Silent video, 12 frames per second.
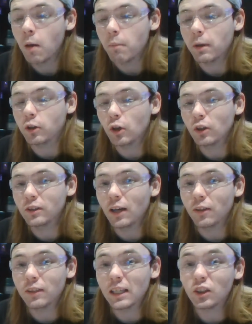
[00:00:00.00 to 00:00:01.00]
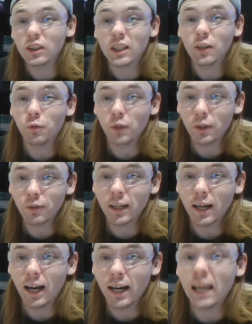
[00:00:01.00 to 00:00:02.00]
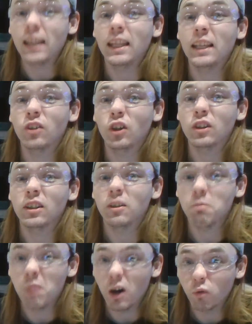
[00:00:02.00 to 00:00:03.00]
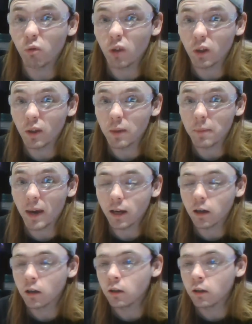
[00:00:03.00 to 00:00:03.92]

but it turns out they just get really hot and they start to smell really bad.